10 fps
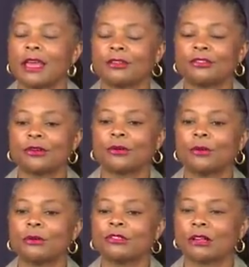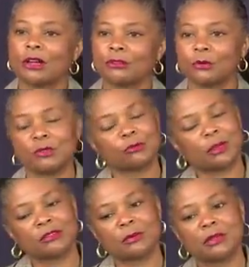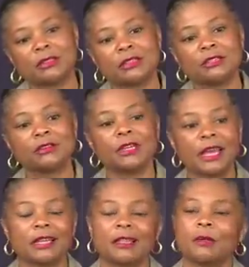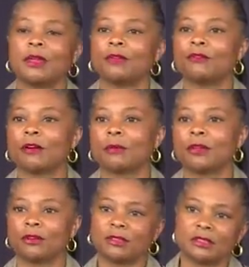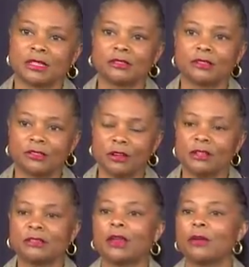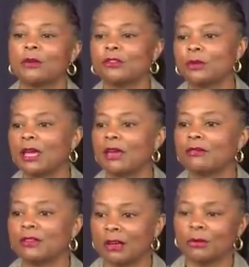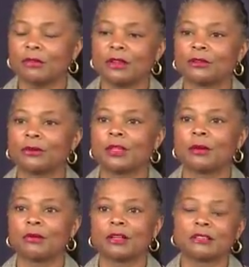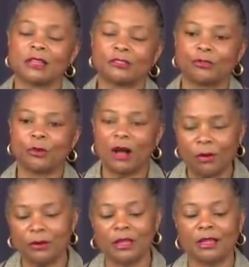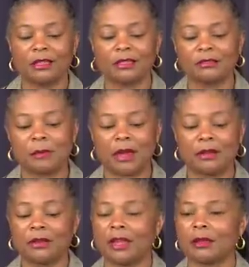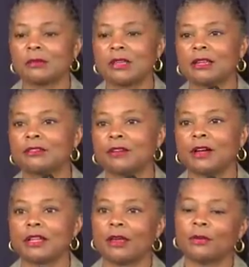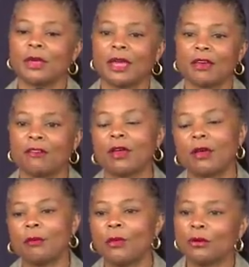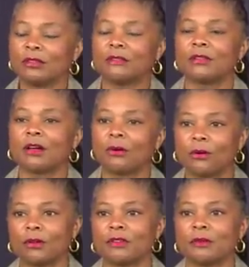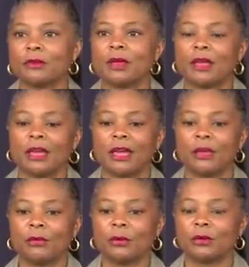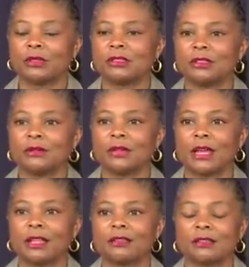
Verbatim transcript: And so we were charged with responsibility to get them in from the overseas attorneys, which we have done. We've undergone that process throughout this matter, and I'm satisfied that we have most, if not all of them, and we will continue that